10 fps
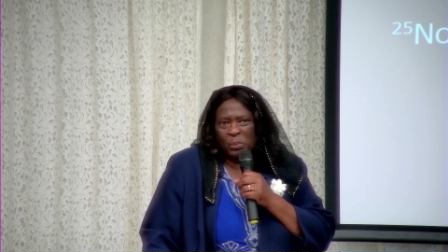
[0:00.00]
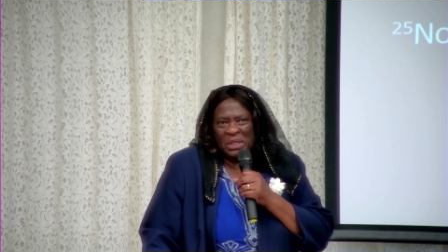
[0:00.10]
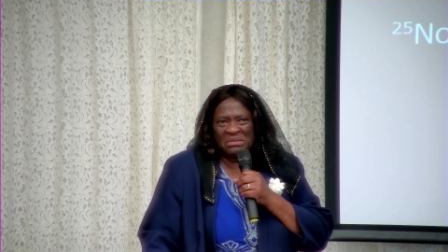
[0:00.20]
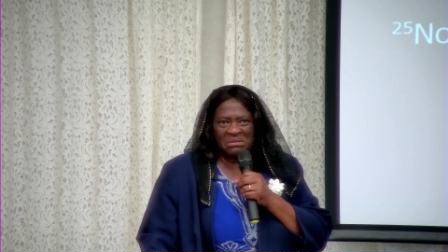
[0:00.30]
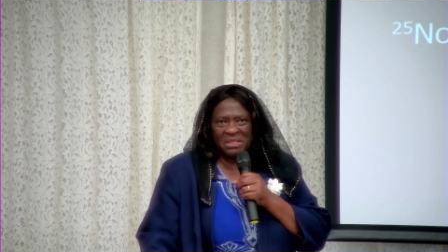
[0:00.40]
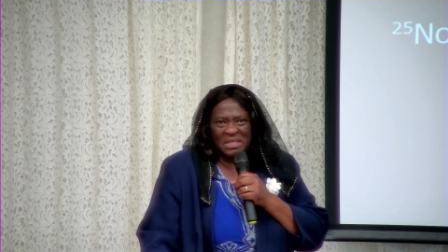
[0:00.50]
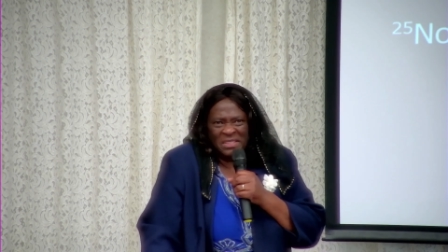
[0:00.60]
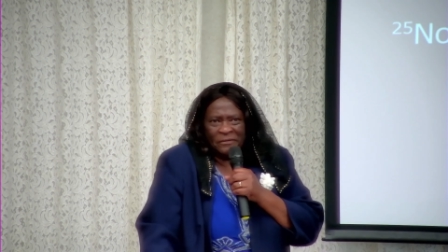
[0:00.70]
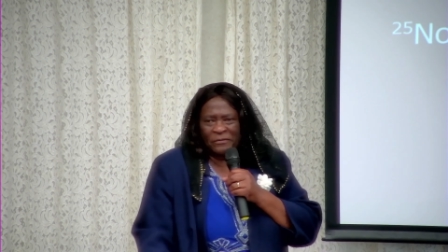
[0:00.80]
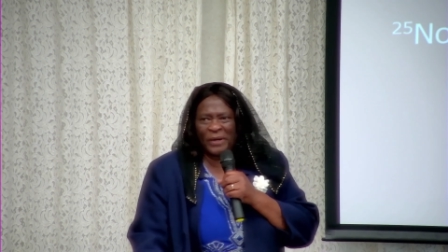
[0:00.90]
it, you know,
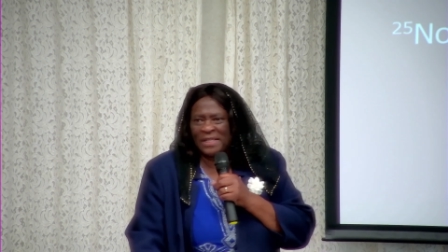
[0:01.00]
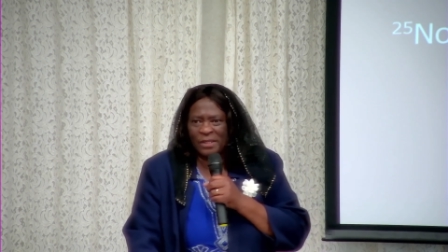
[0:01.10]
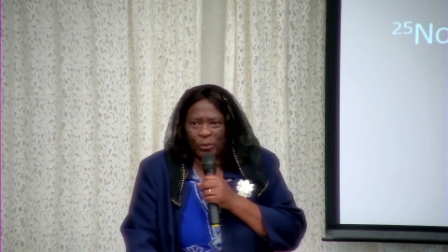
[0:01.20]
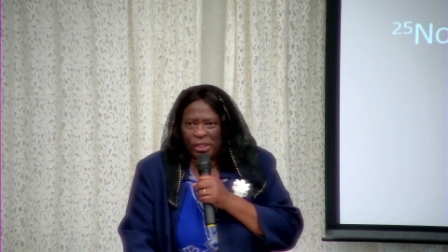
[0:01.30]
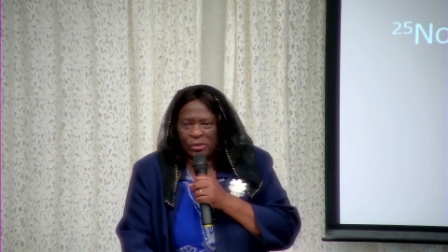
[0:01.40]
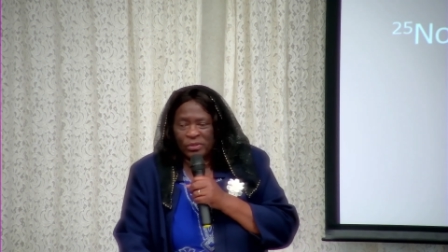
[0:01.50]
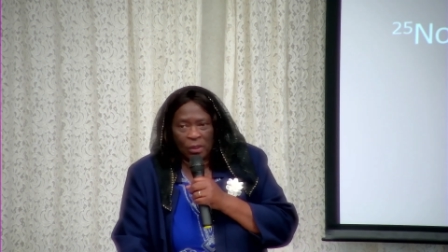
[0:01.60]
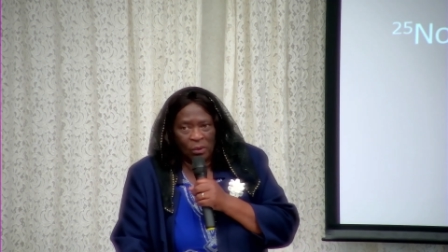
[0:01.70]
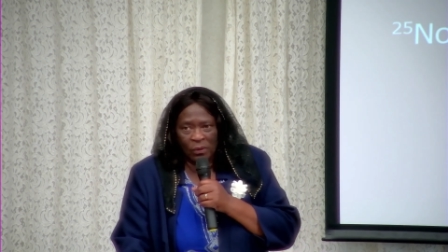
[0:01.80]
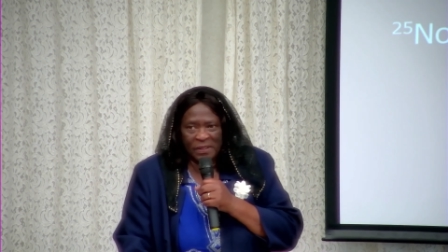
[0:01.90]
it's a phrase that we use
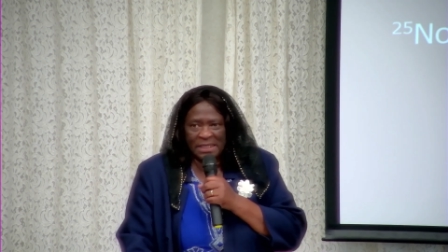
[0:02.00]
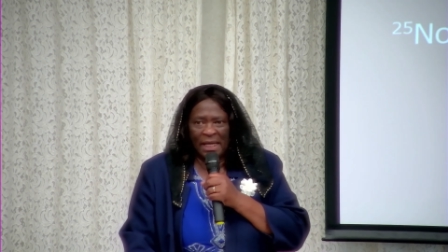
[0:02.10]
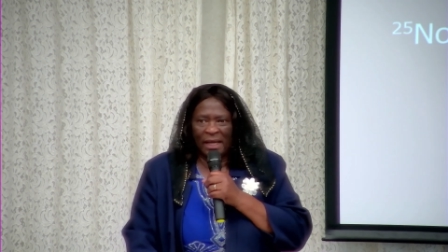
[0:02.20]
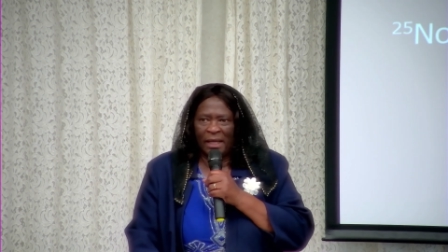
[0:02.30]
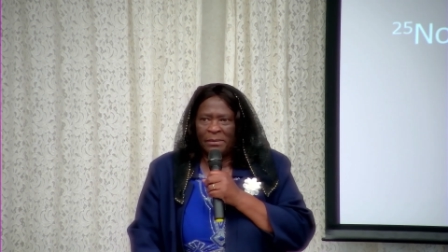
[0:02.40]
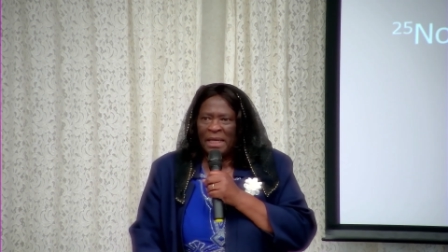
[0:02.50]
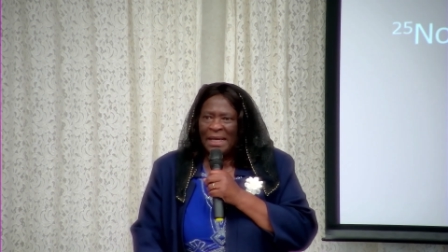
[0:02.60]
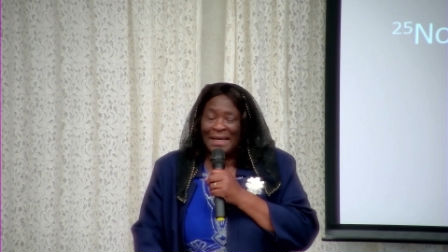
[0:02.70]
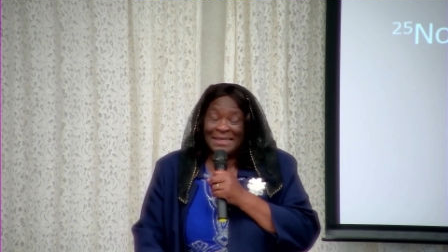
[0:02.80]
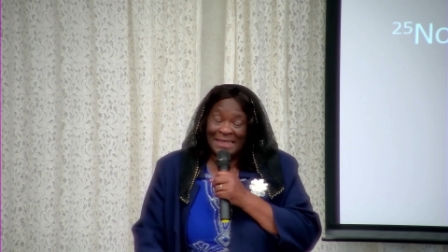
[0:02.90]
all the time.
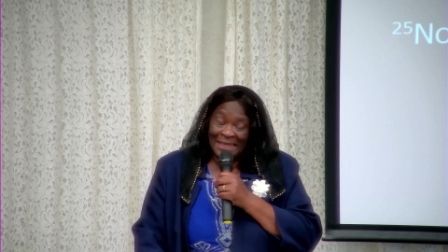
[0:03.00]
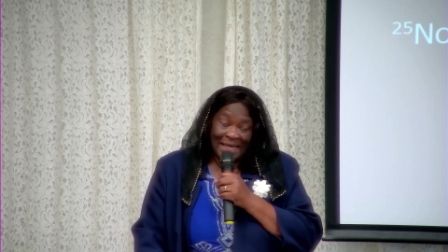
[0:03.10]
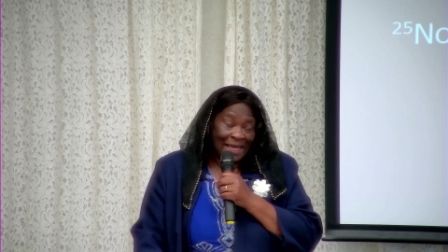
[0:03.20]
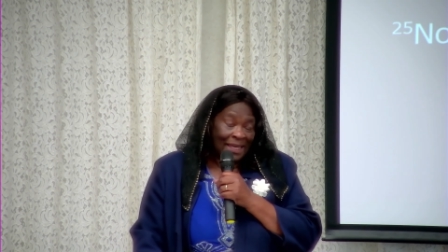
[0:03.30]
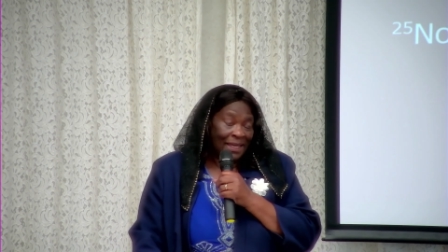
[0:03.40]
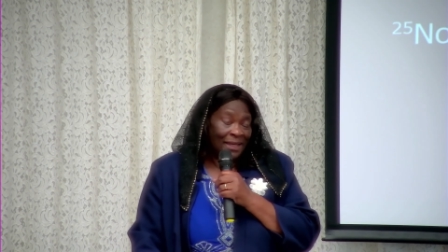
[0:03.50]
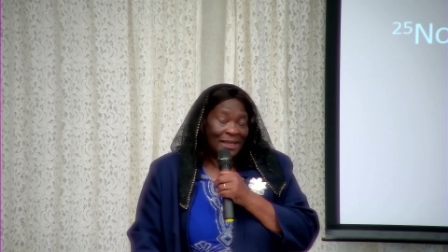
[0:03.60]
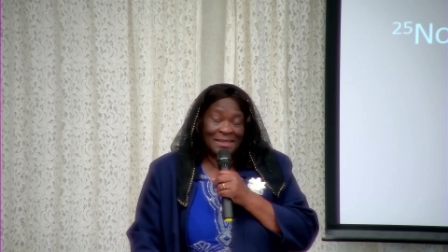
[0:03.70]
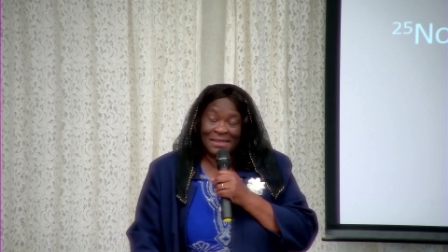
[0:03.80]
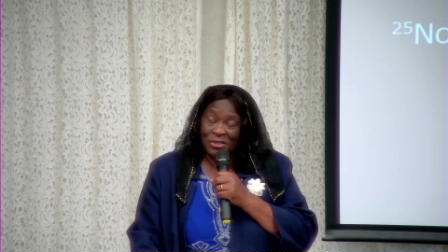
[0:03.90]
A delay
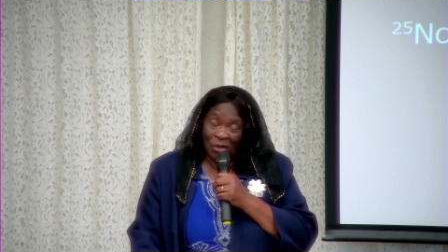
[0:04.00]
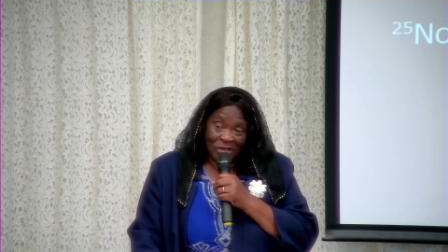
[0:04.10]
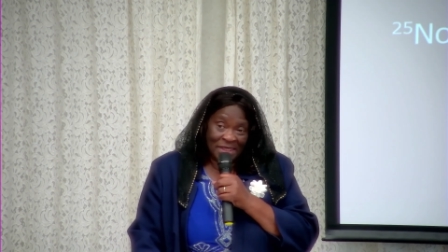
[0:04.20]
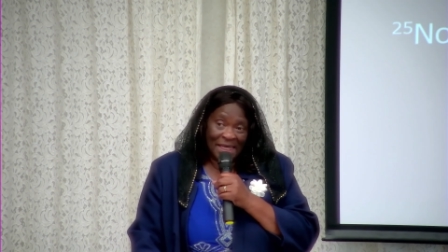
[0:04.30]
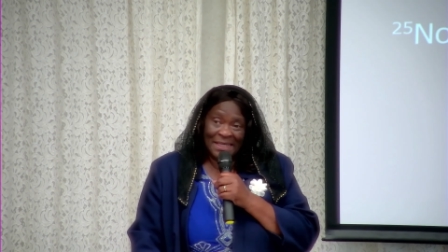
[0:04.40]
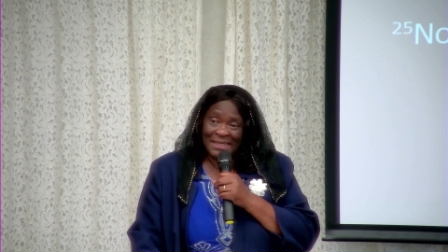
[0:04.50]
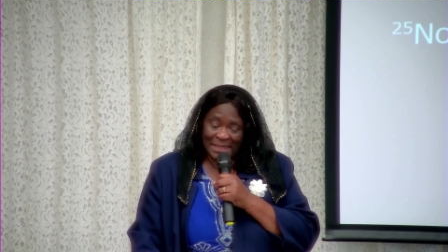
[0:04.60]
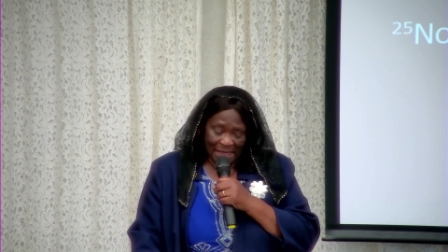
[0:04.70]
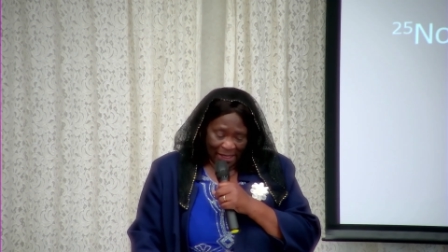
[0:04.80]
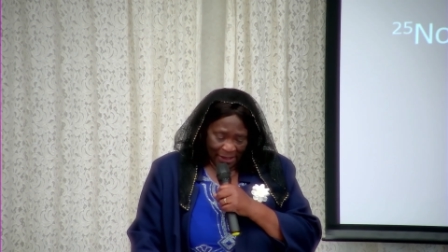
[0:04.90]
is not a
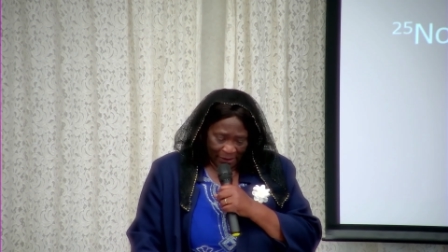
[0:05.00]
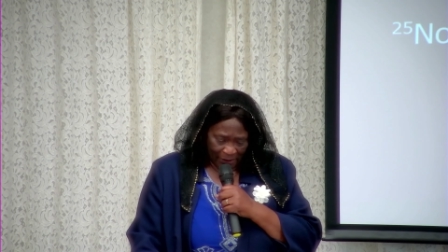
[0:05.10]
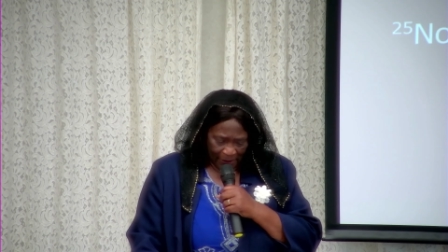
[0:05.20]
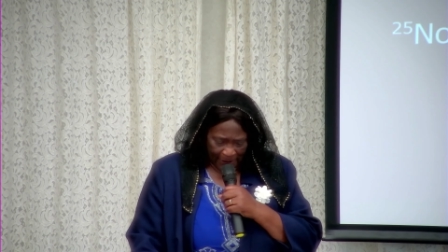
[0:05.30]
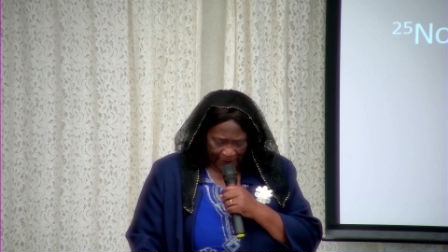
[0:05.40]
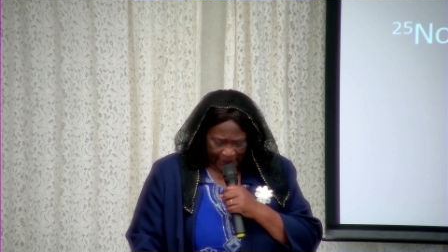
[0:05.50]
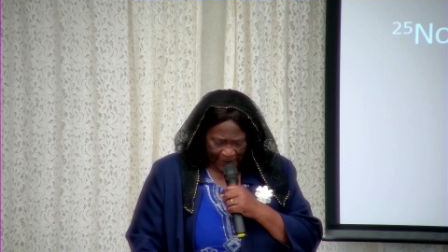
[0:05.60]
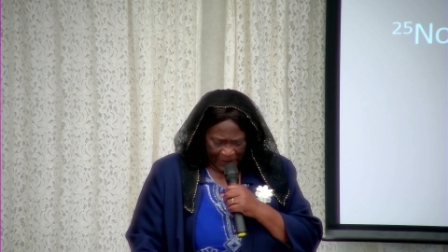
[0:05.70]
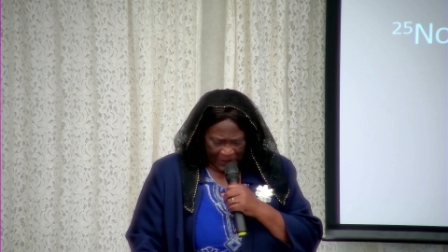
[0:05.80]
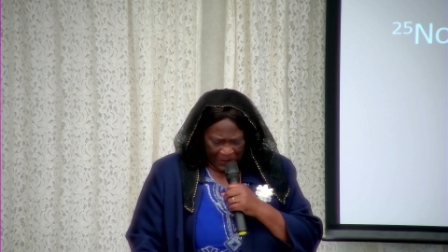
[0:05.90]
denial.
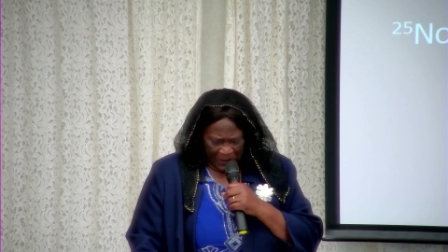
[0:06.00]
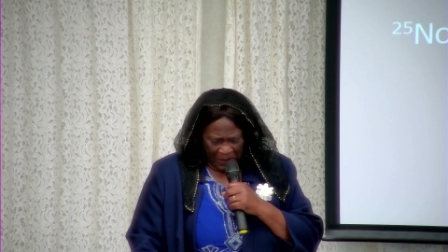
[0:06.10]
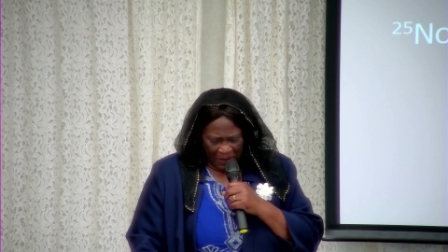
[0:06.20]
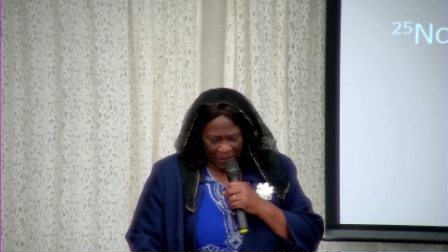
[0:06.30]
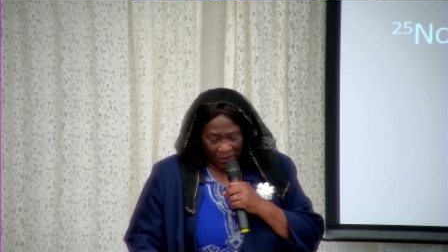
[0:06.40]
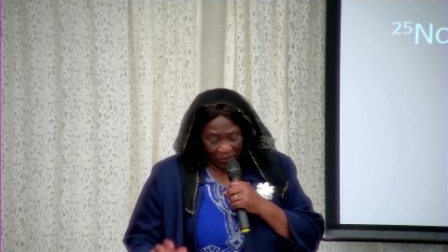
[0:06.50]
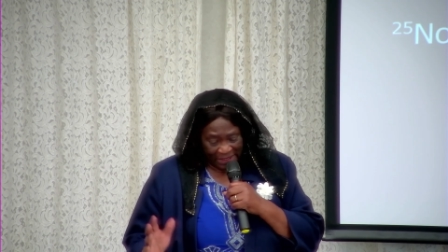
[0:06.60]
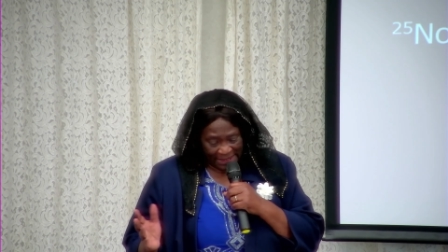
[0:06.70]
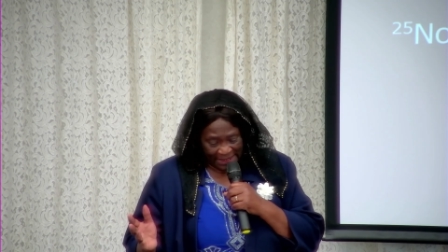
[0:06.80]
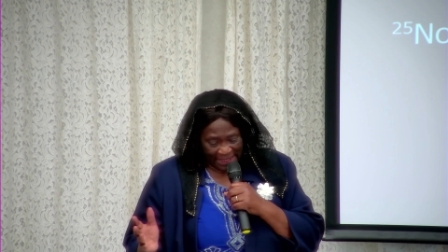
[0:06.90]
God
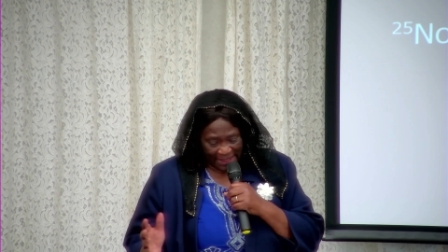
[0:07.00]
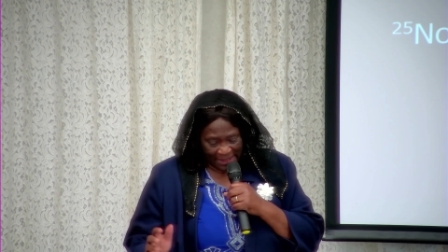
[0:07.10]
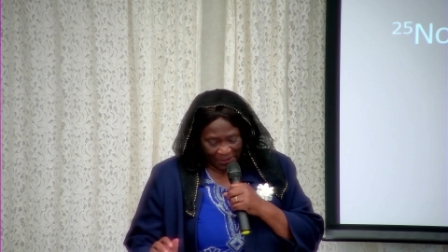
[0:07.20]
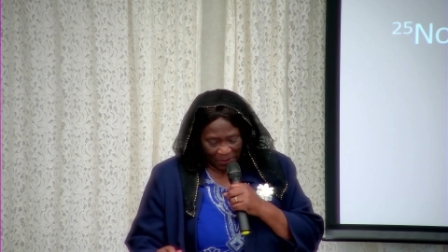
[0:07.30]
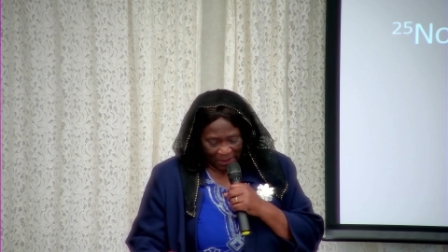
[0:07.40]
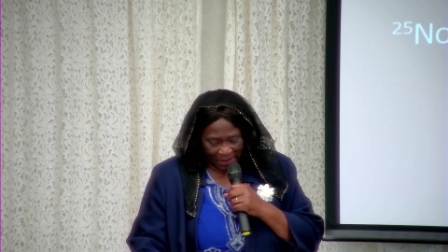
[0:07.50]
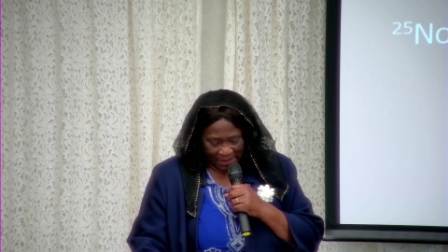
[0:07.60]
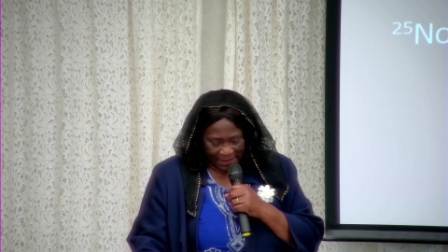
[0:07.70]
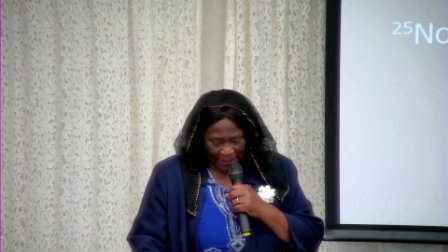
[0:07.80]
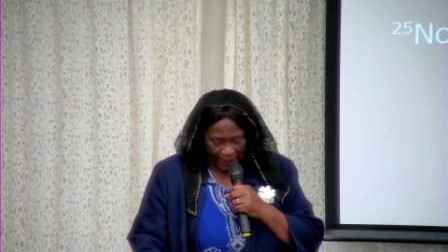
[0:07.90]
is saying to
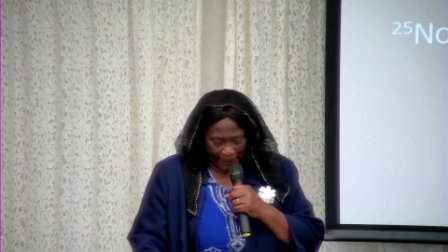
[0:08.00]
us.